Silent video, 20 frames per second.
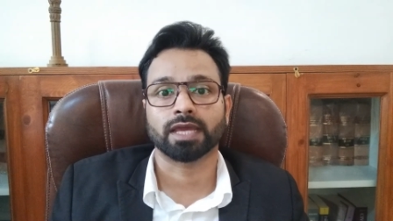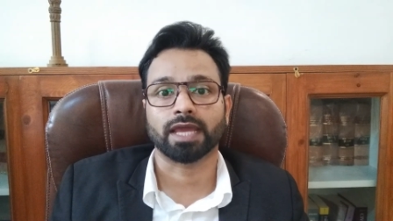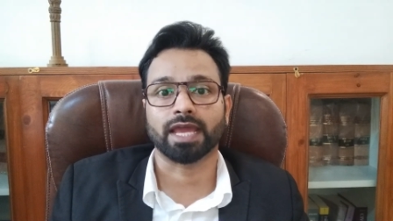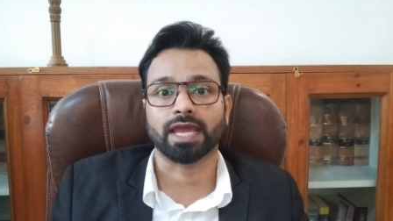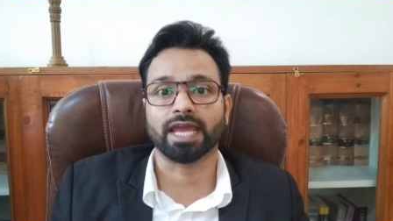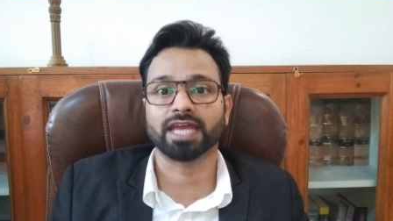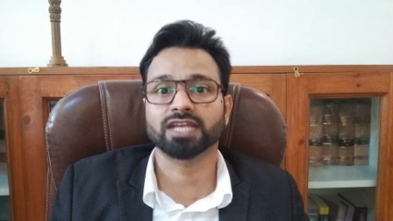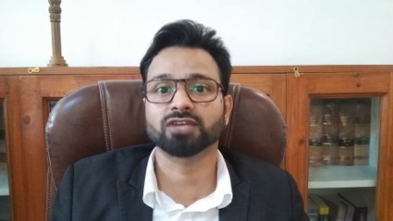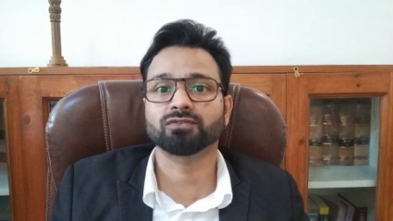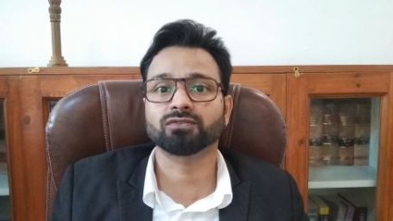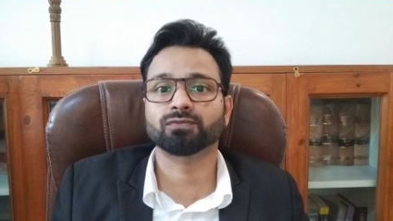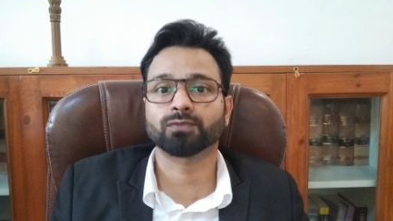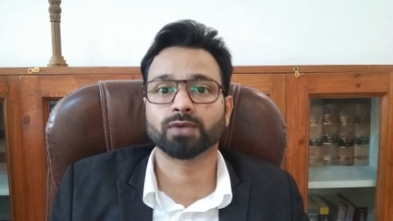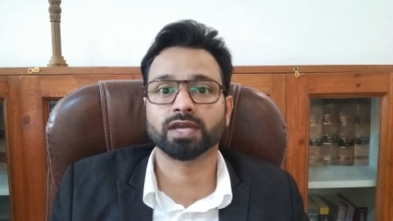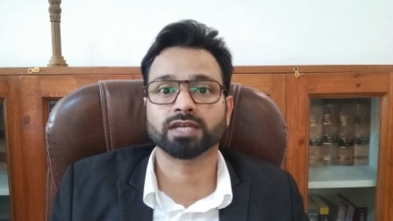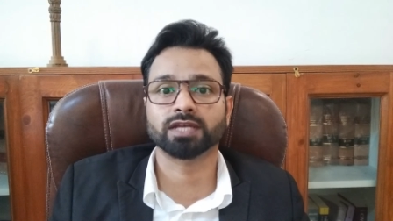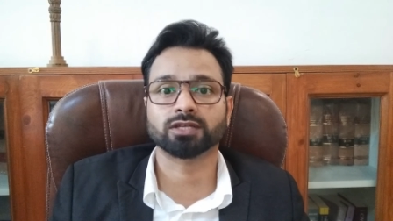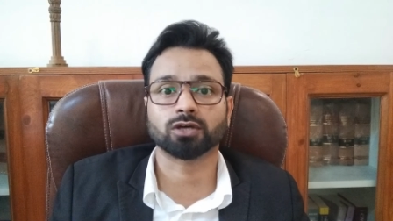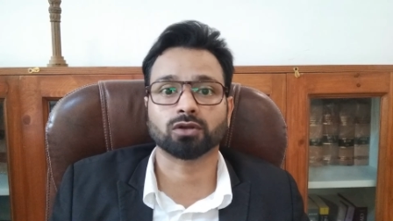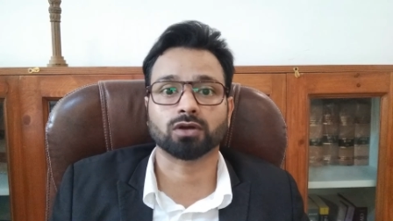any
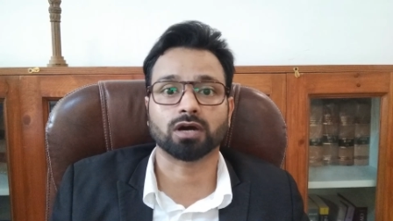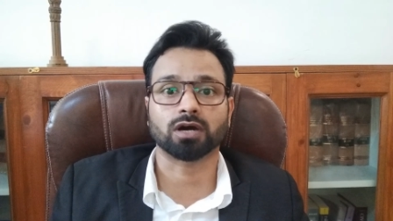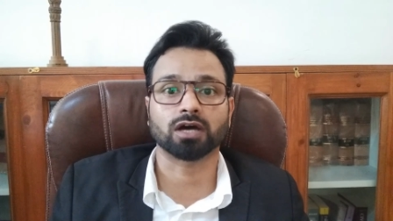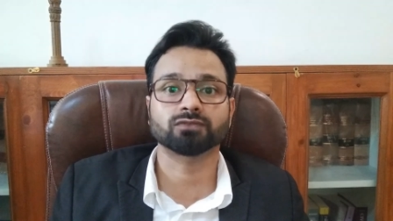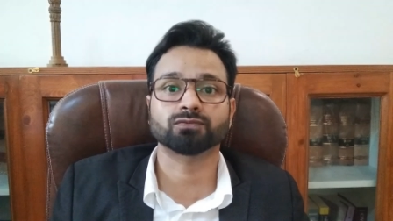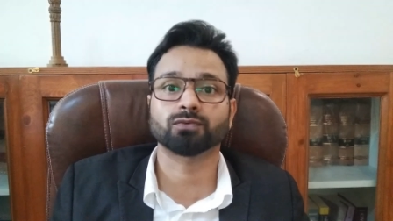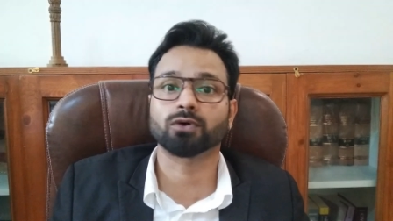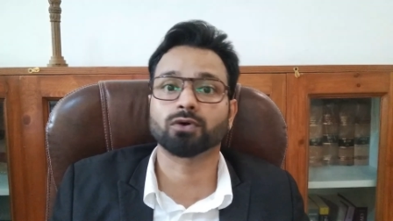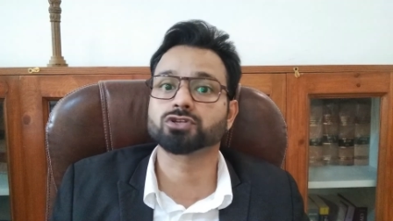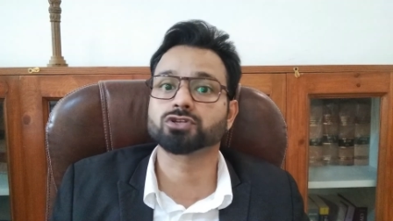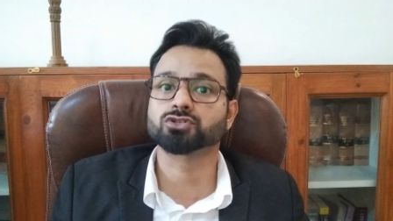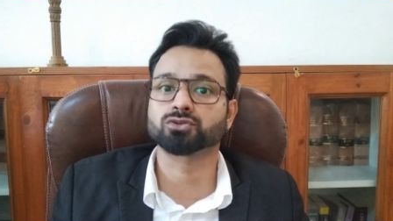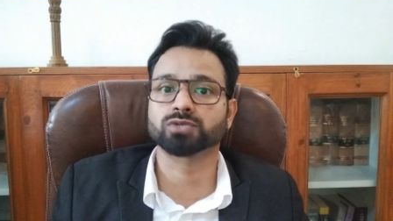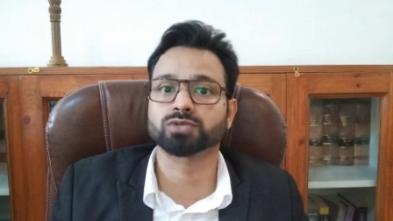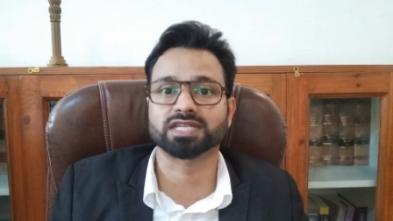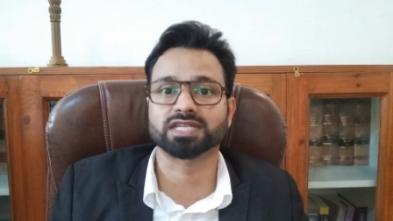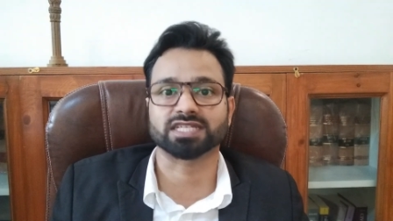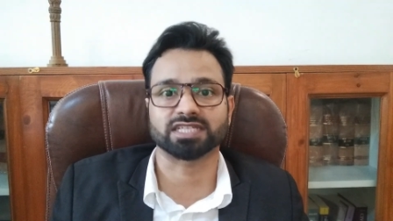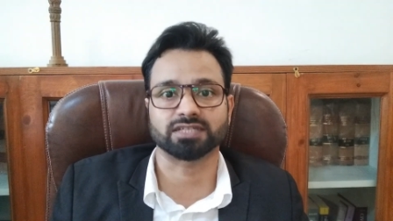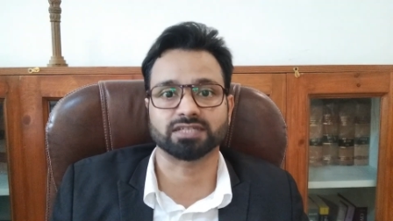fate or
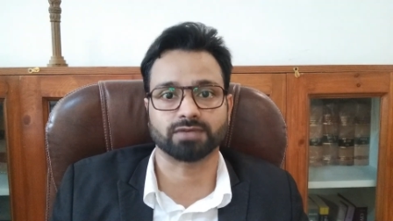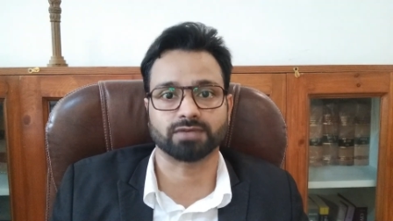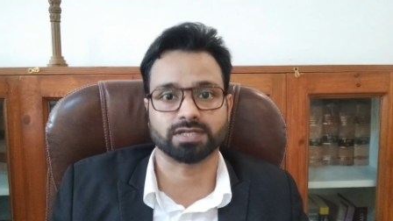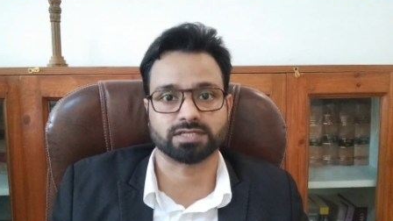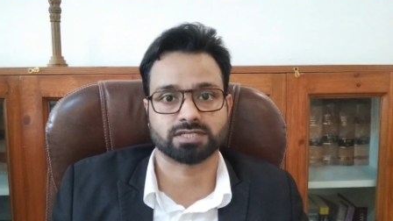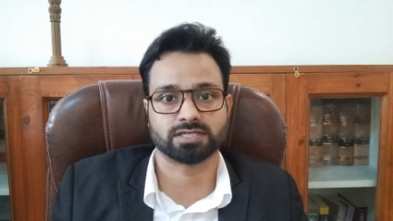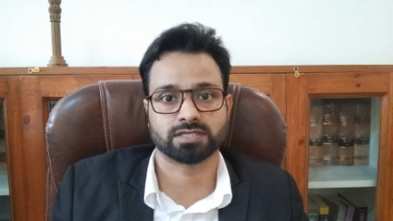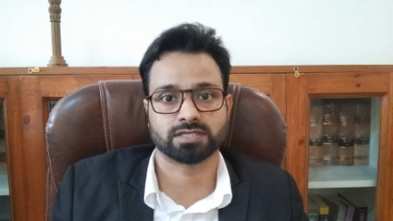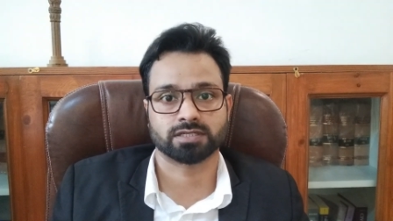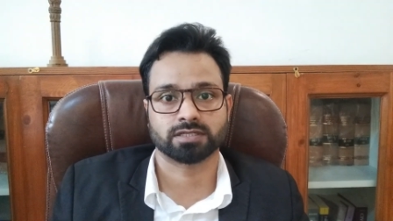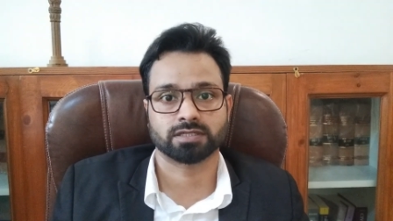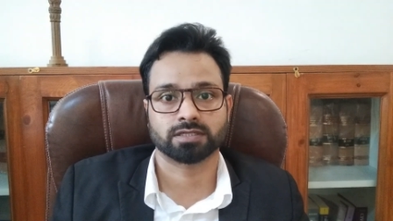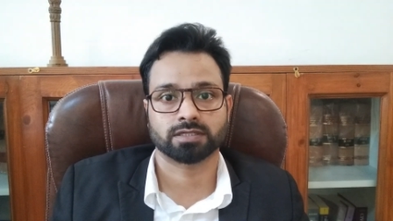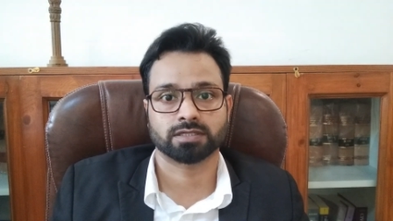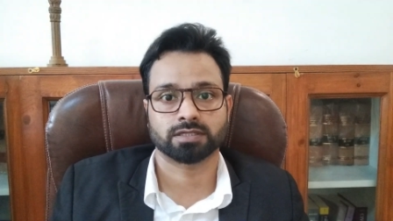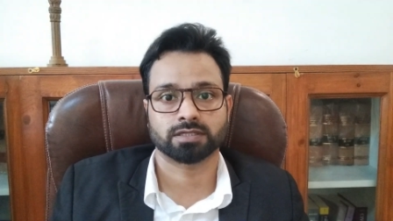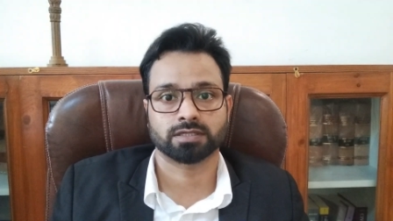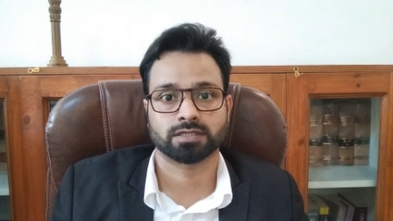unfortunate events.